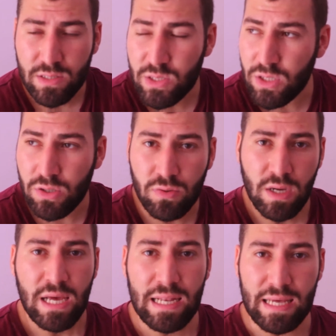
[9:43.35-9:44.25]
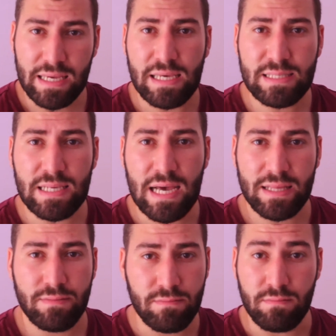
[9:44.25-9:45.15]
So like I
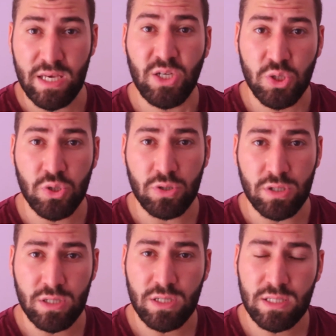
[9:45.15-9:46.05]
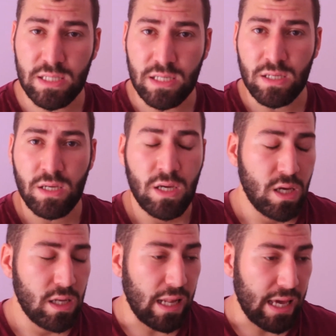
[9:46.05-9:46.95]
said, make sure to
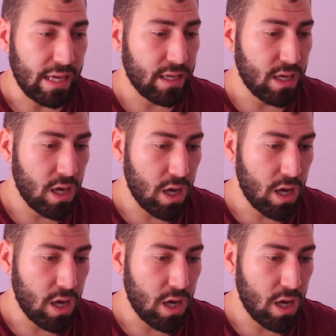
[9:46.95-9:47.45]
like